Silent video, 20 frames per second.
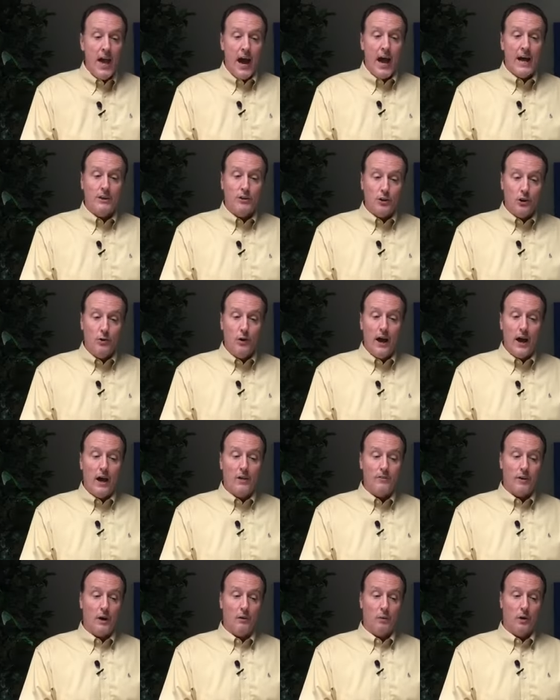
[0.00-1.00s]
I do
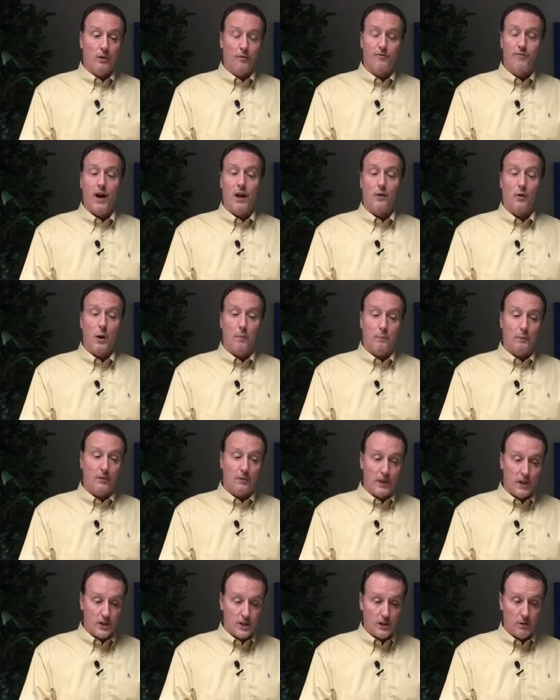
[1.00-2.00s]
have, and I want to follow up with
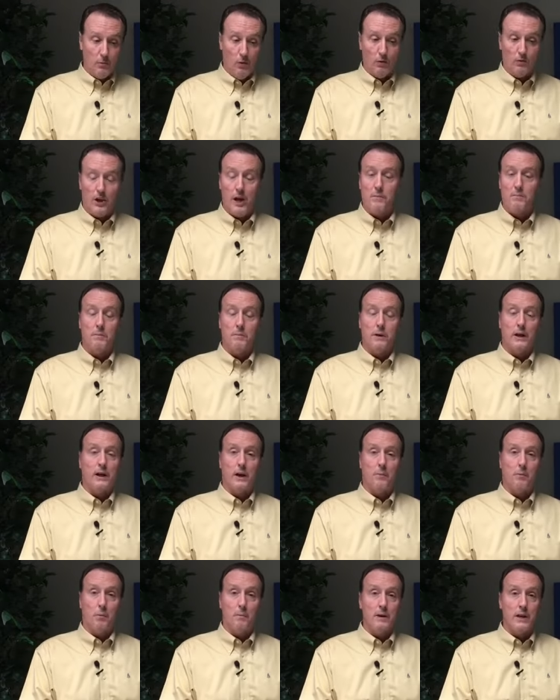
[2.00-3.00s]
this. It won't take me but a
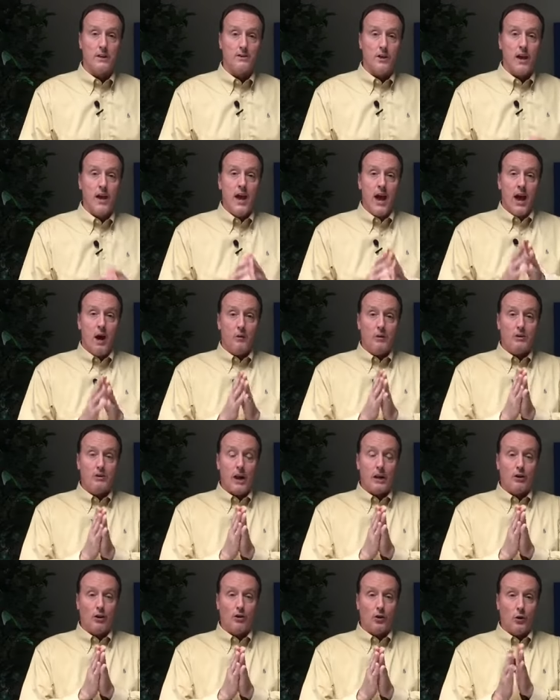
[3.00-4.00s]
couple minutes. I always
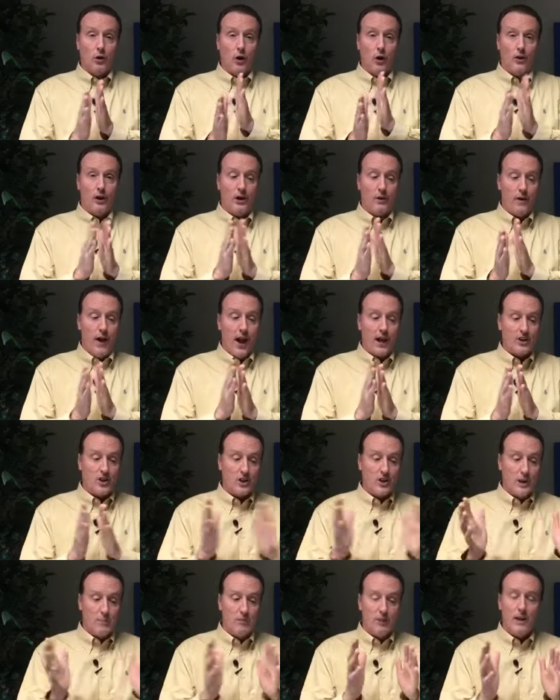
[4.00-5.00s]
like to do a little
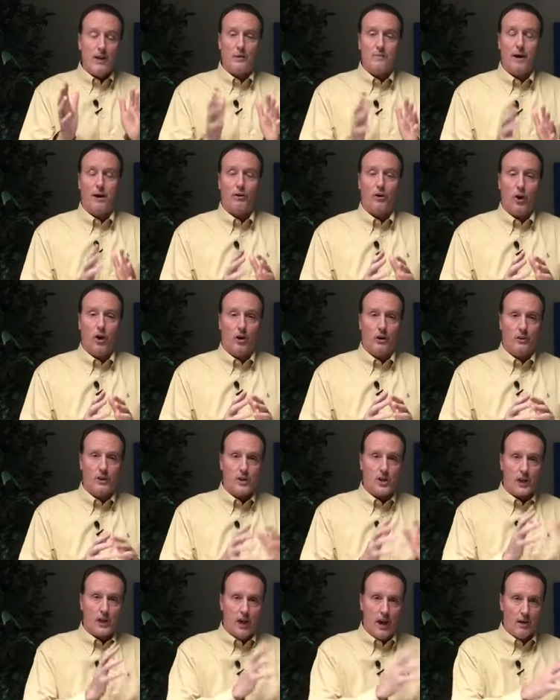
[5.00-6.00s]
interaction. I'm thinking about calling
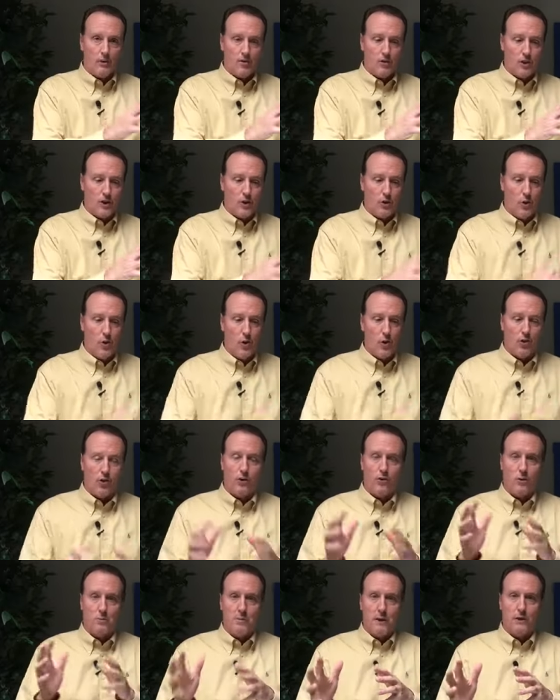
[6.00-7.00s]
this the Counseling Corner
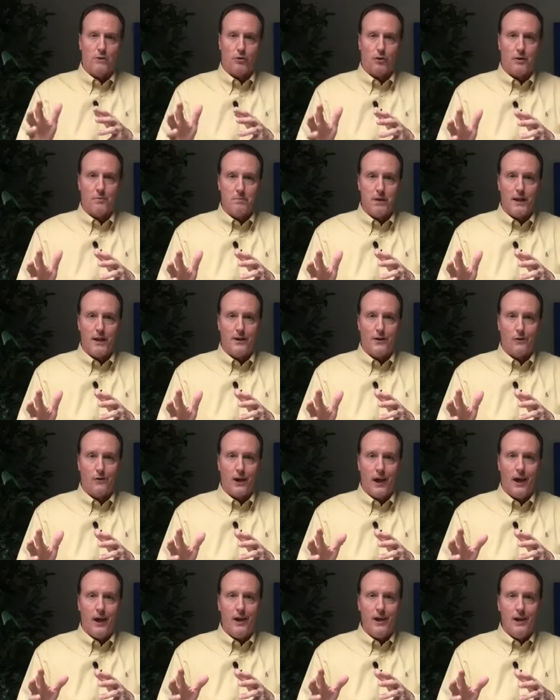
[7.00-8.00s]
or the Mentoring Minute,
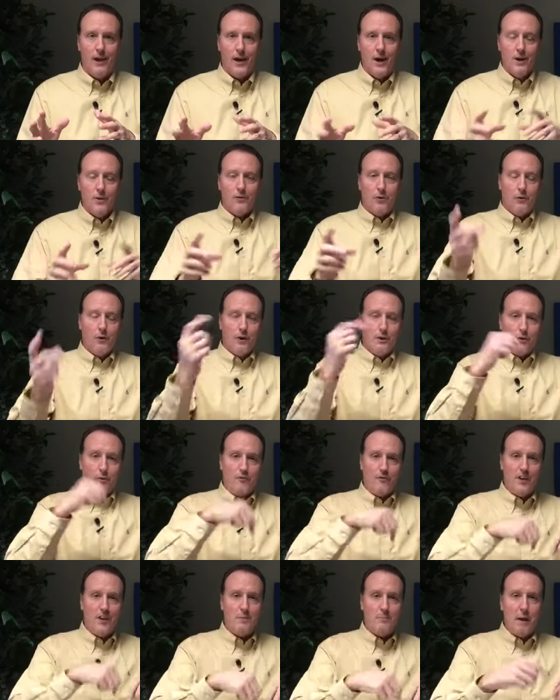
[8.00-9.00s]
okay? So in your
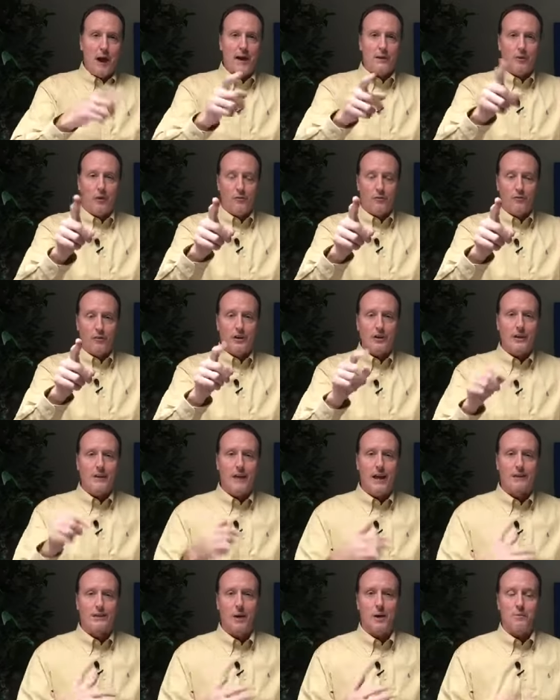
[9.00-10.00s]
feedback, don't forget
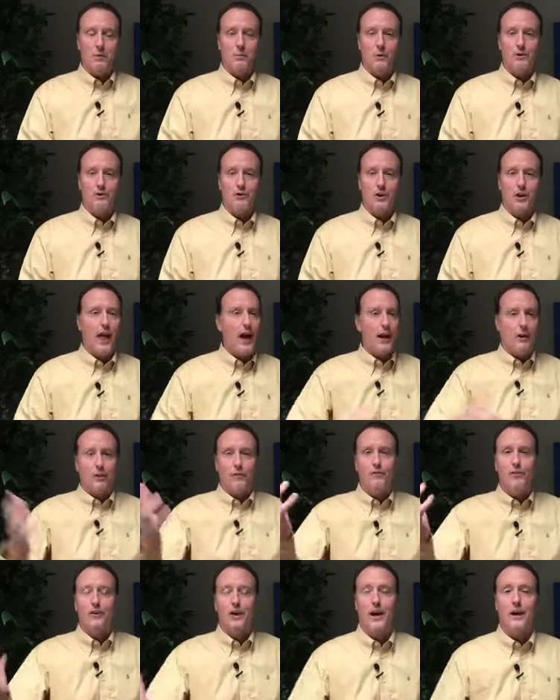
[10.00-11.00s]
that. Tell me what you like, or
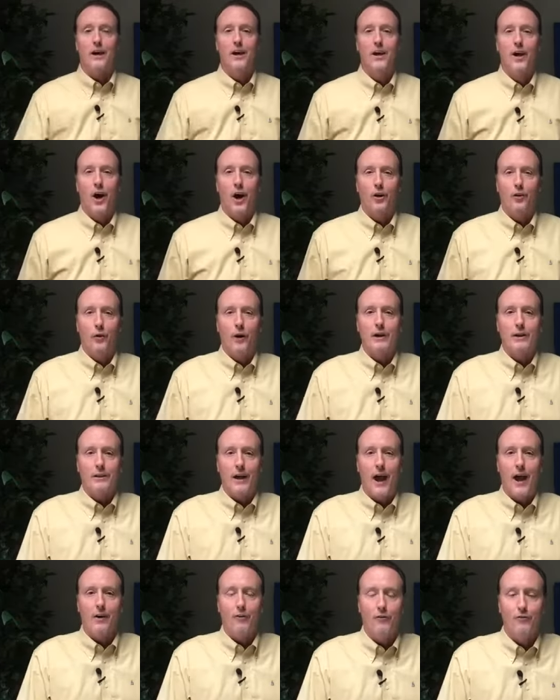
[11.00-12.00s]
if you got a, a great
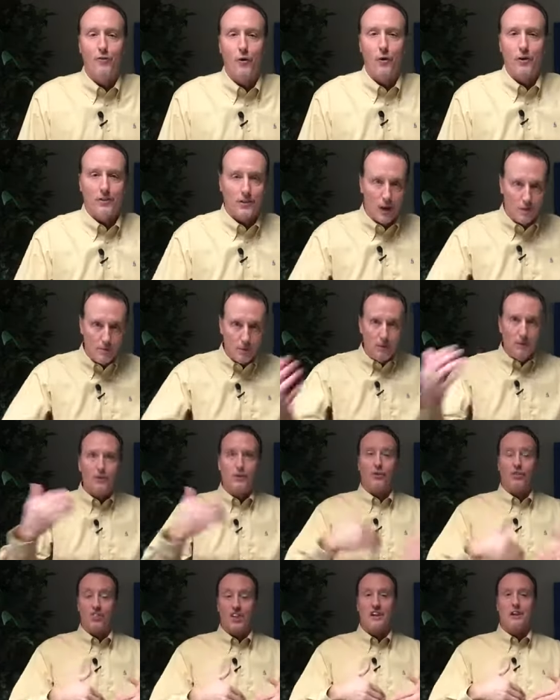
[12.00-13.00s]
title for it. Tell me what
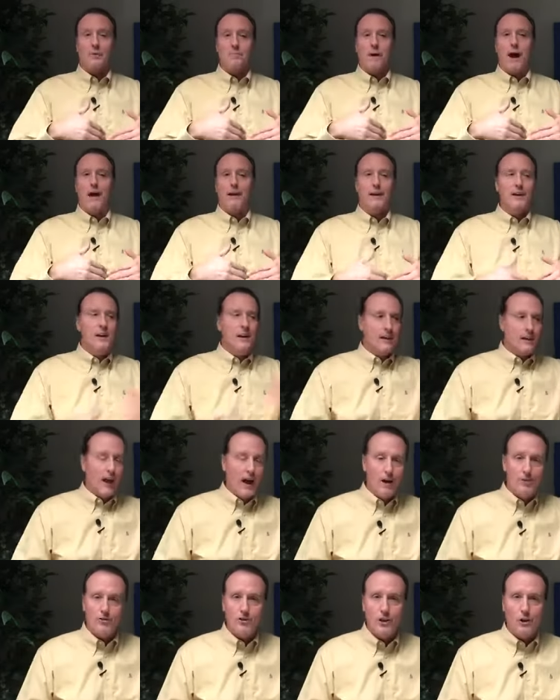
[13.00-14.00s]
you think about it.
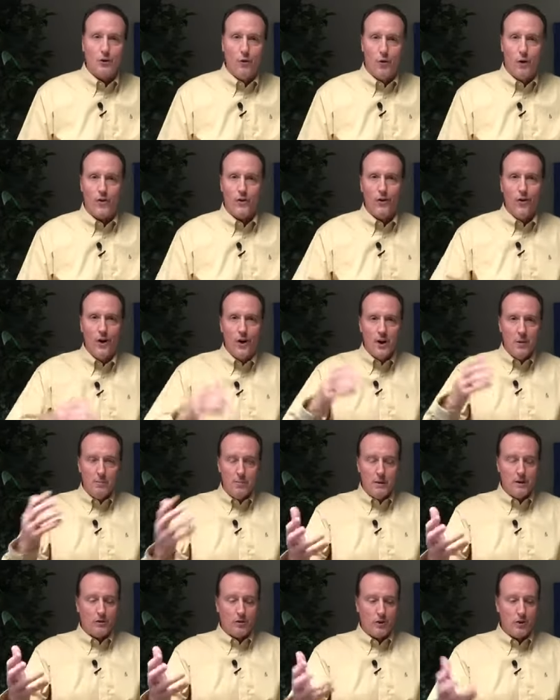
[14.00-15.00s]
Counseling Corner,
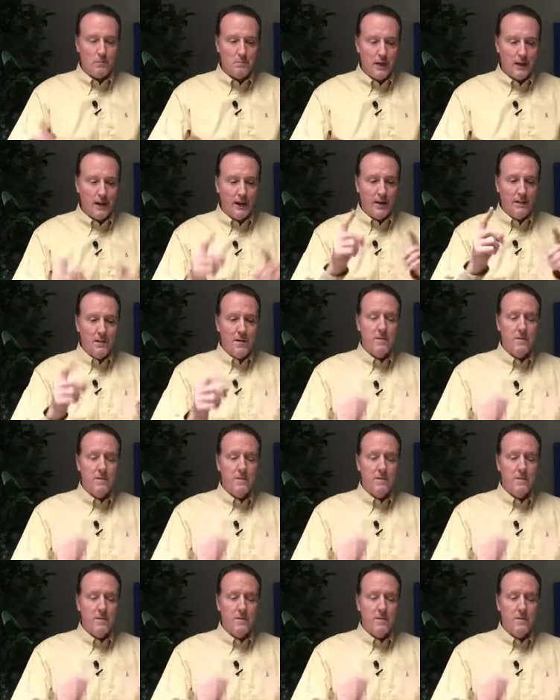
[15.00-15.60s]
Mentoring Minute.